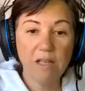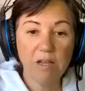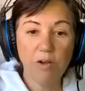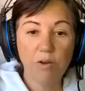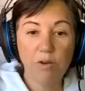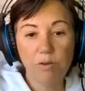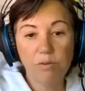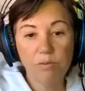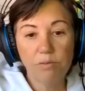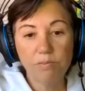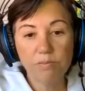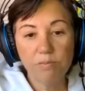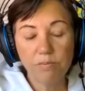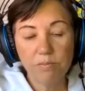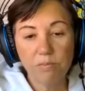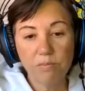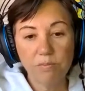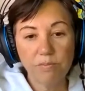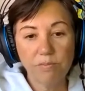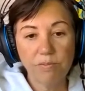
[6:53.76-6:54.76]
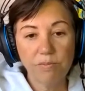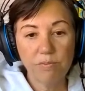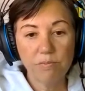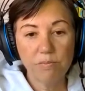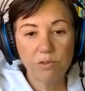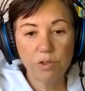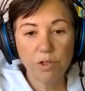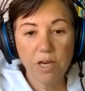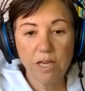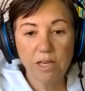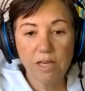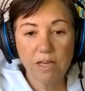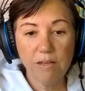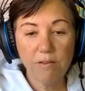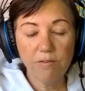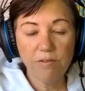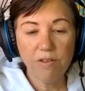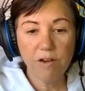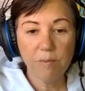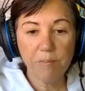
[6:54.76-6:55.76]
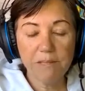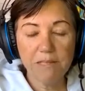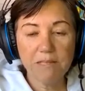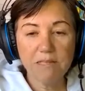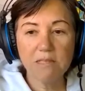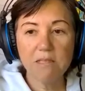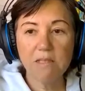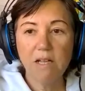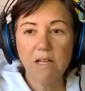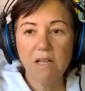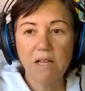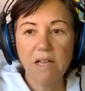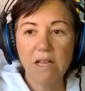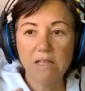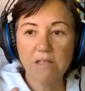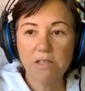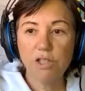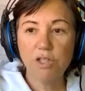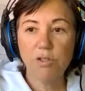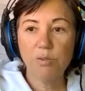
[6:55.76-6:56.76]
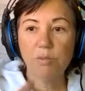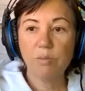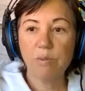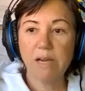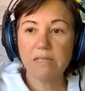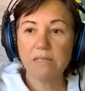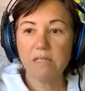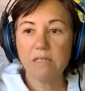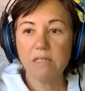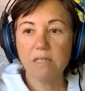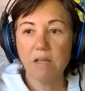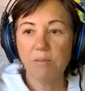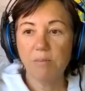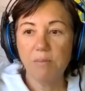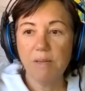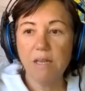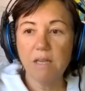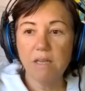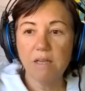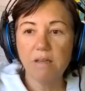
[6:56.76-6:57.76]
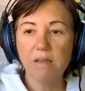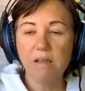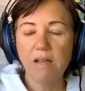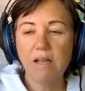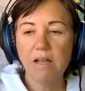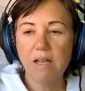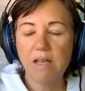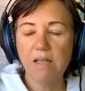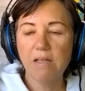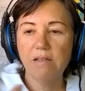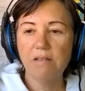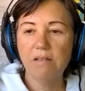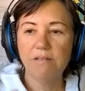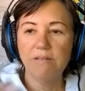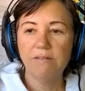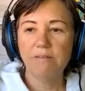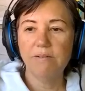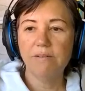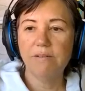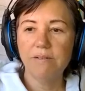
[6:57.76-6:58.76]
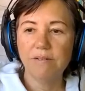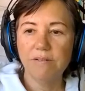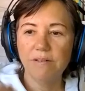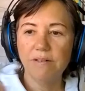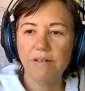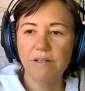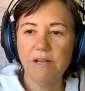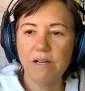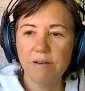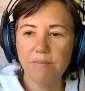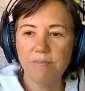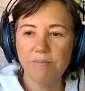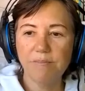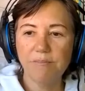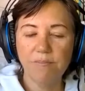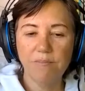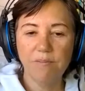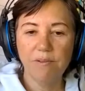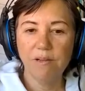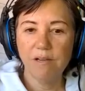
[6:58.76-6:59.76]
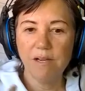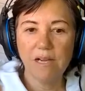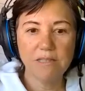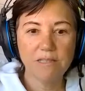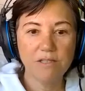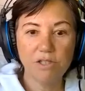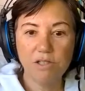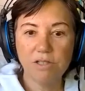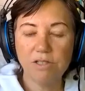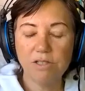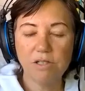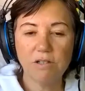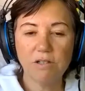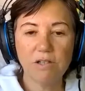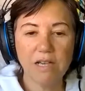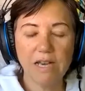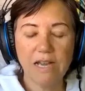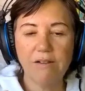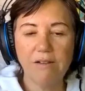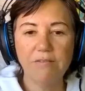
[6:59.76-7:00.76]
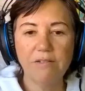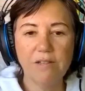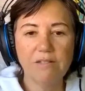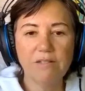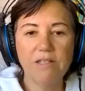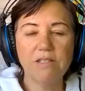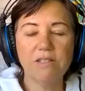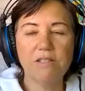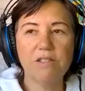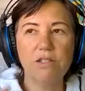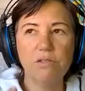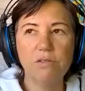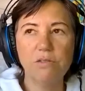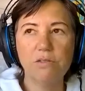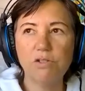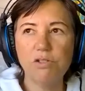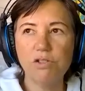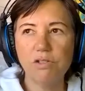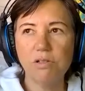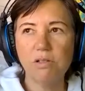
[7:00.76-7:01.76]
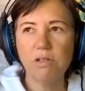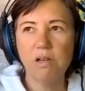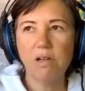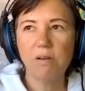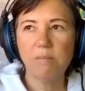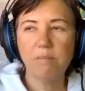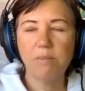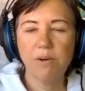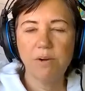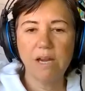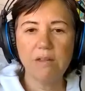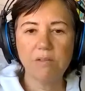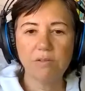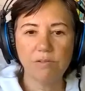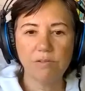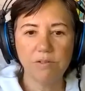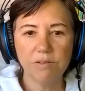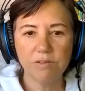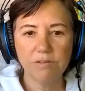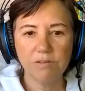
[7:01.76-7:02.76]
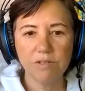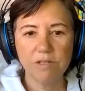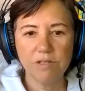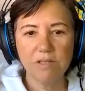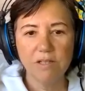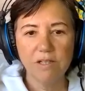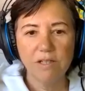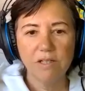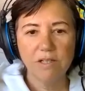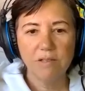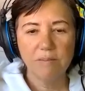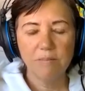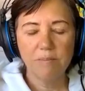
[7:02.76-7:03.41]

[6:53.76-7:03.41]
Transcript: fellow trainee therapists, and she would practice on me. And um, I just started having these huge breakthroughs